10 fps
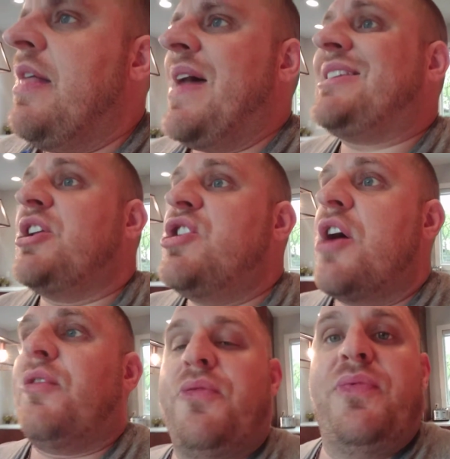That's
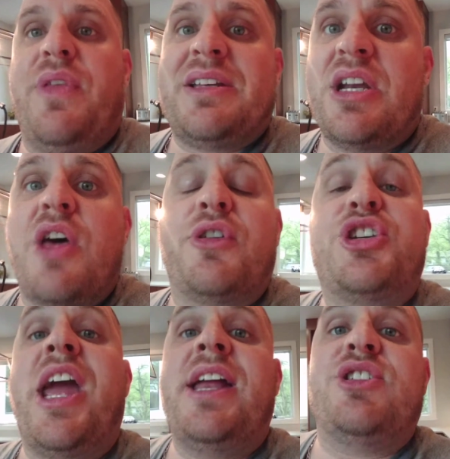another
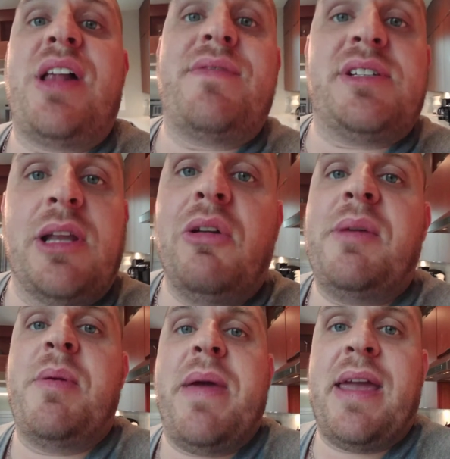change that I've slowly
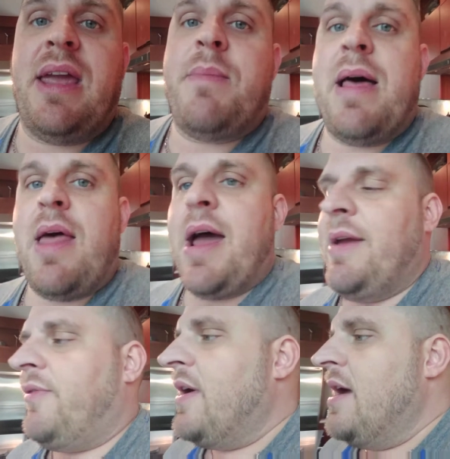been making in my
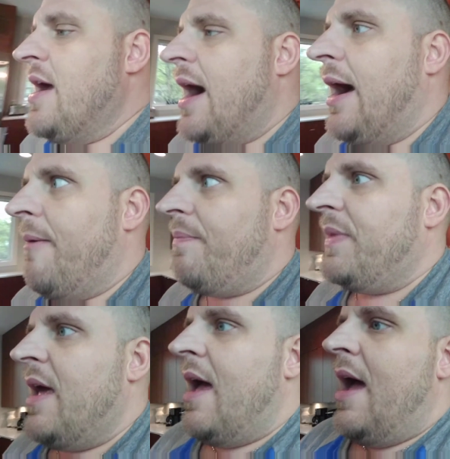life. I
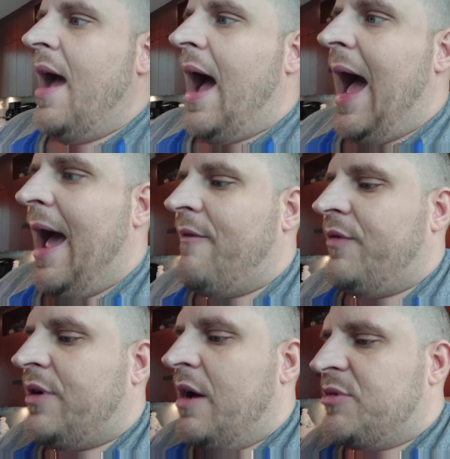
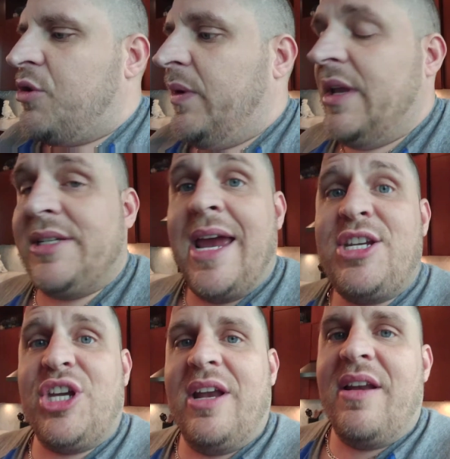have come to the
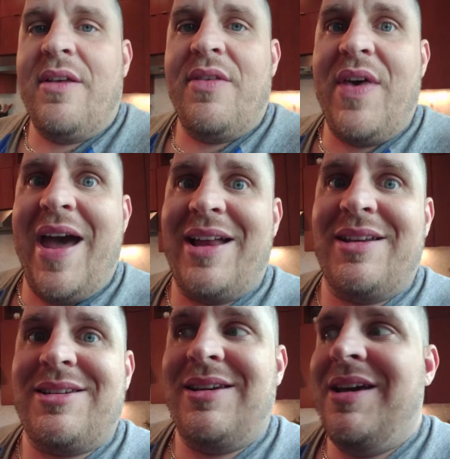realization
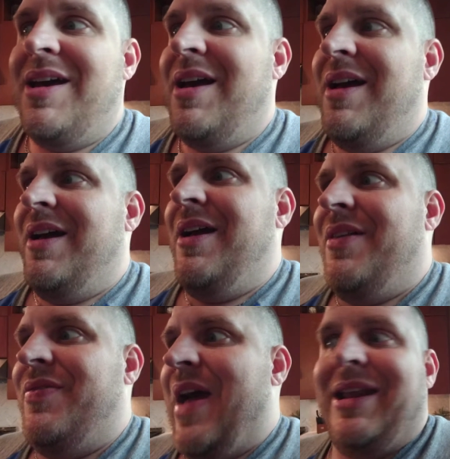that
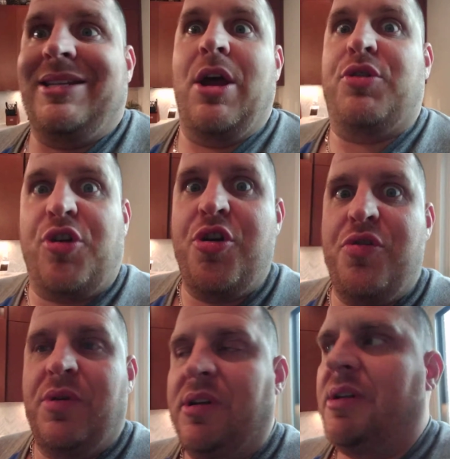is so true.